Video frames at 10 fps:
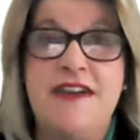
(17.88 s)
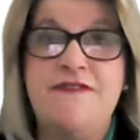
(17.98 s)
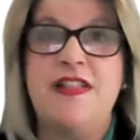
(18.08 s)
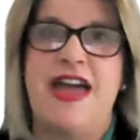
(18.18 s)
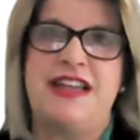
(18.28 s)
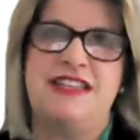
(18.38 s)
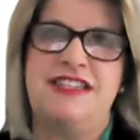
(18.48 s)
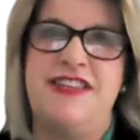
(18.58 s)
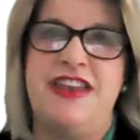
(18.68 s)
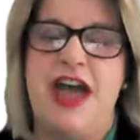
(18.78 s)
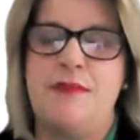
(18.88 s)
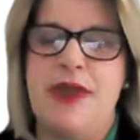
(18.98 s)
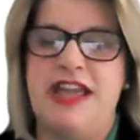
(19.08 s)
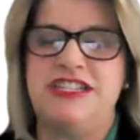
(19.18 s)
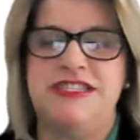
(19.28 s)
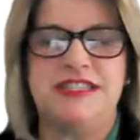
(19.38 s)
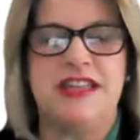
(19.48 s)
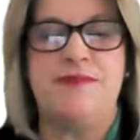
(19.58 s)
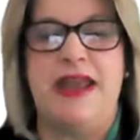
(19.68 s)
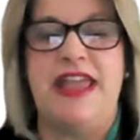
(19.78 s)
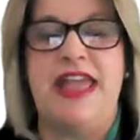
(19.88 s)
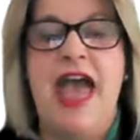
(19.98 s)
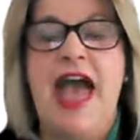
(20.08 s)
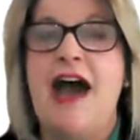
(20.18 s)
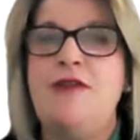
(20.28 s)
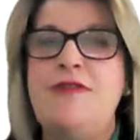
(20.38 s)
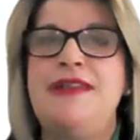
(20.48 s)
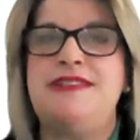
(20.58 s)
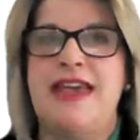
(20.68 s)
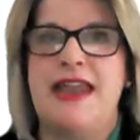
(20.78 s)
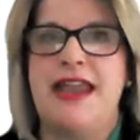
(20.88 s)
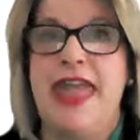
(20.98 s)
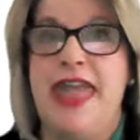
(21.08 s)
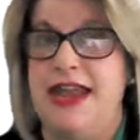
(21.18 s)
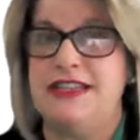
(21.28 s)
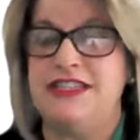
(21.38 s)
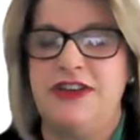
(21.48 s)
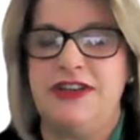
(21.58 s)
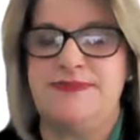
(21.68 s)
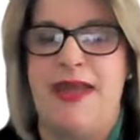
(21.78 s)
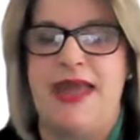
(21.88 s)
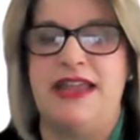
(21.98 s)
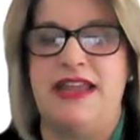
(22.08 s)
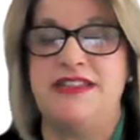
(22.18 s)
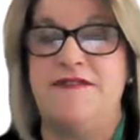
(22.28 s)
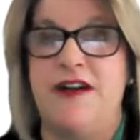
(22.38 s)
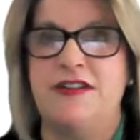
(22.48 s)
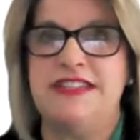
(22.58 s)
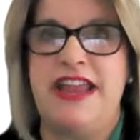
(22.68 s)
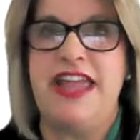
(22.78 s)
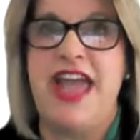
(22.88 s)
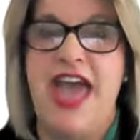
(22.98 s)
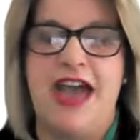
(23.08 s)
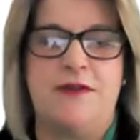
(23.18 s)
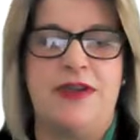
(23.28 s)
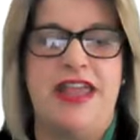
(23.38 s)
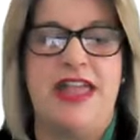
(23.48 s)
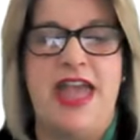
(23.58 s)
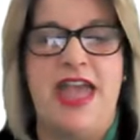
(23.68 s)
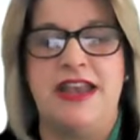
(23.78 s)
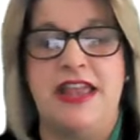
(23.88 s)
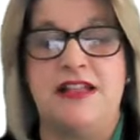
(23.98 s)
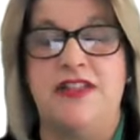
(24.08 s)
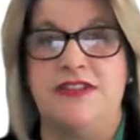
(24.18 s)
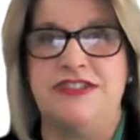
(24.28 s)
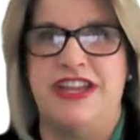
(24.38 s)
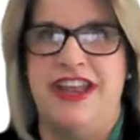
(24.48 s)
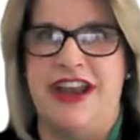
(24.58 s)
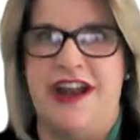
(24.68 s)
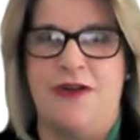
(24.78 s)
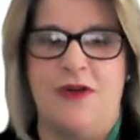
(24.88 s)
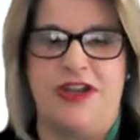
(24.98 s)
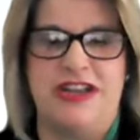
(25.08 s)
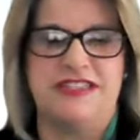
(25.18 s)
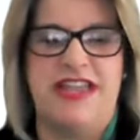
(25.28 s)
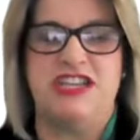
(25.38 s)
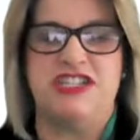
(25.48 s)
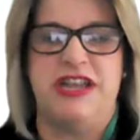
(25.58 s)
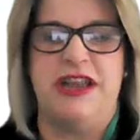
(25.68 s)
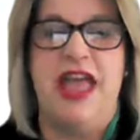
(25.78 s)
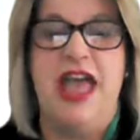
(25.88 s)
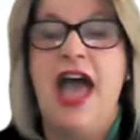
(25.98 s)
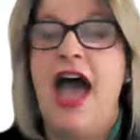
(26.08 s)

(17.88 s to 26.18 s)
If elected to the nominations committee, I would be dedicated to expanding diversity, equity, and inclusion in our organization.